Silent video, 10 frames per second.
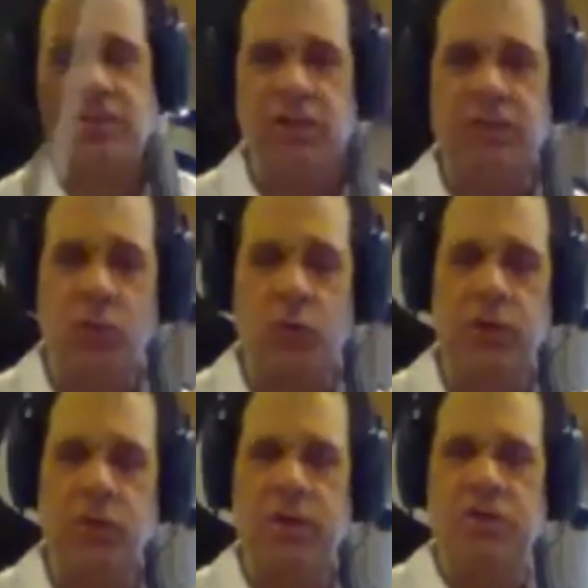for
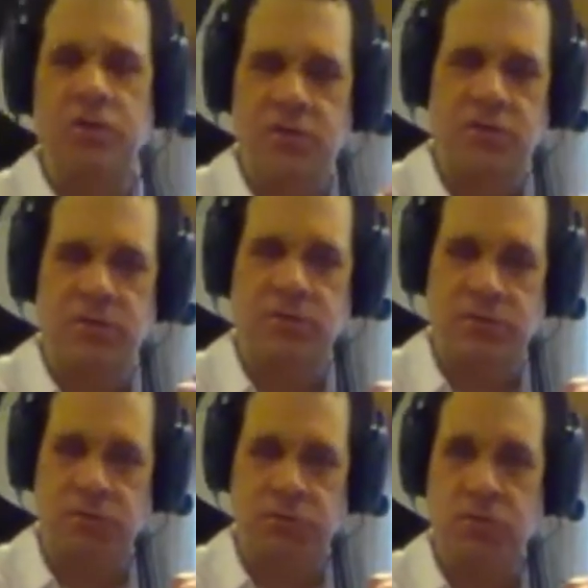you is
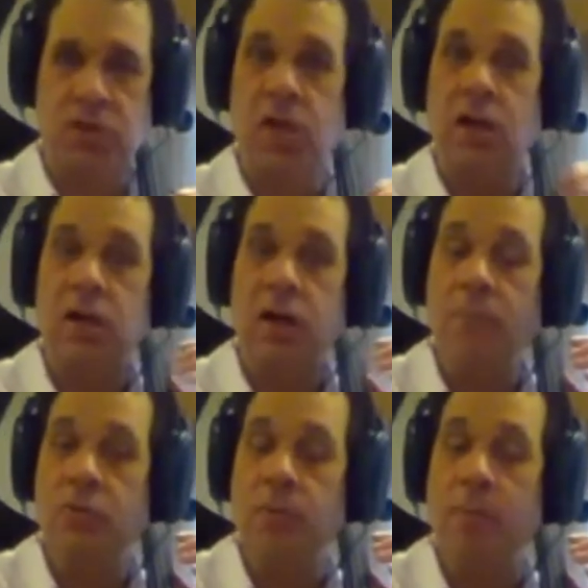come
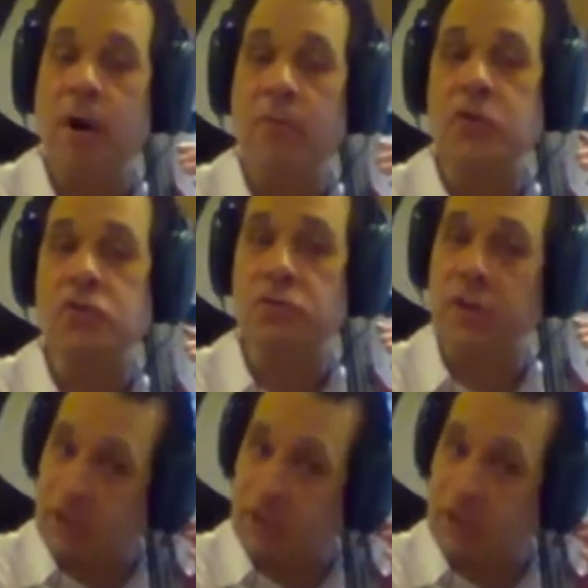from above the string.